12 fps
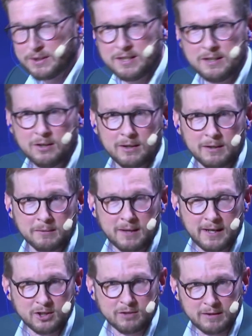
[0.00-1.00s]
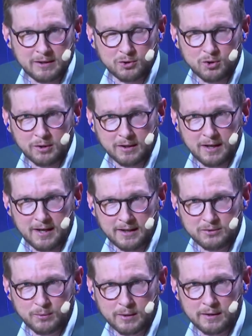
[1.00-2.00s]
particular kind of electronic
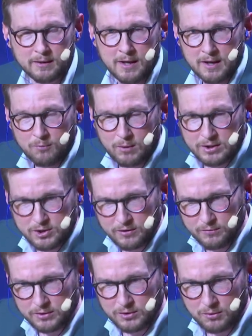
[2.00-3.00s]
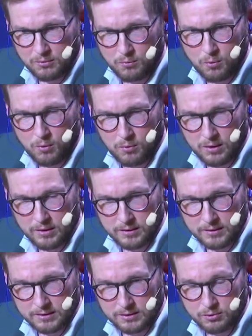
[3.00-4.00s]
hardware where software to,
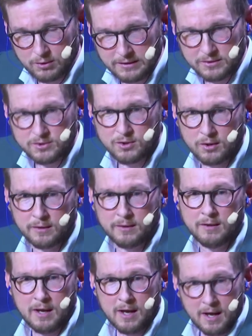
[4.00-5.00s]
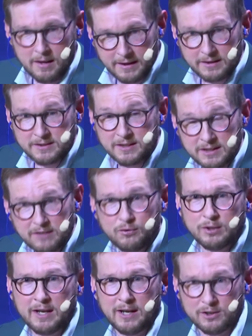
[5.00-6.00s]
uh, runs on. That is a
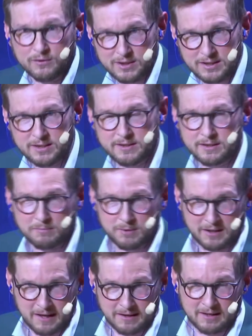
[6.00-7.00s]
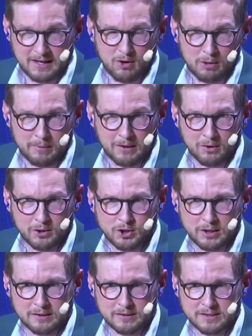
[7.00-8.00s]
different kind of system uh, than our
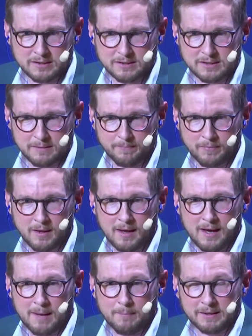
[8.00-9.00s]
biological system.